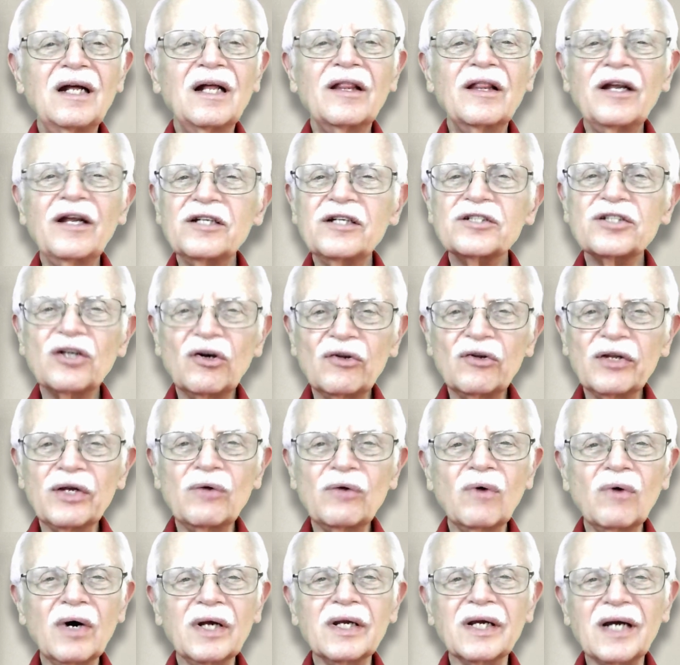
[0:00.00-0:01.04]
There's only
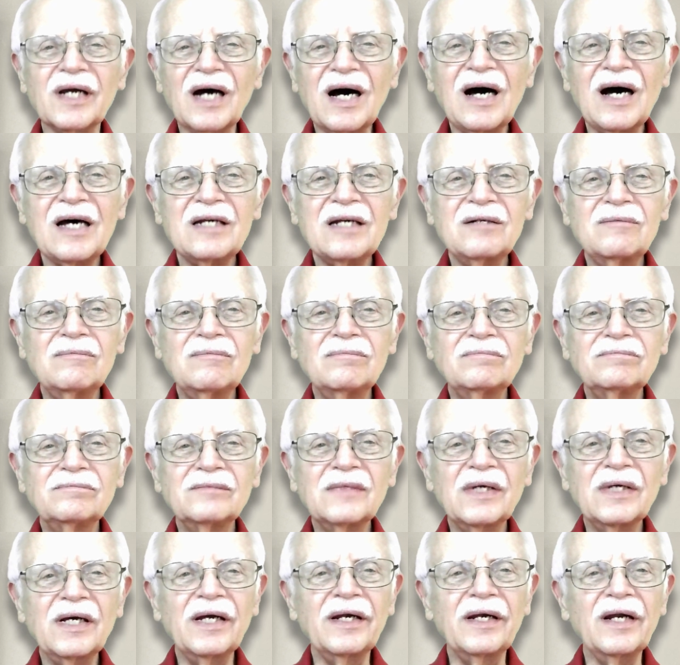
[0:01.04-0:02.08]
one God,
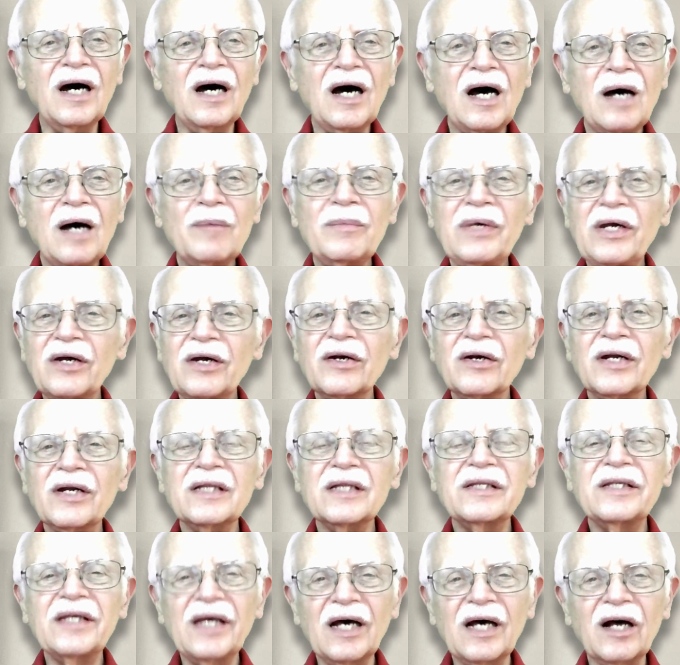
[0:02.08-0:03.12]
and I'm here to
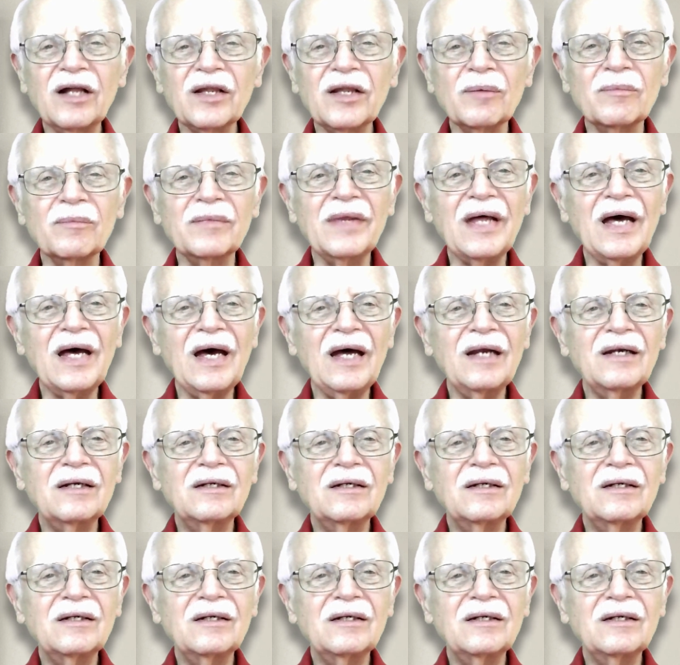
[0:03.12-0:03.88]
tell them that.